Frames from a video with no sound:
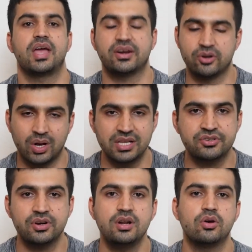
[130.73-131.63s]

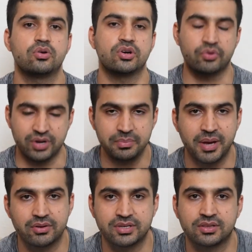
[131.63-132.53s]
agricultural or green
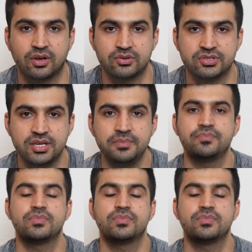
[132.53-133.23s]
biotechnology,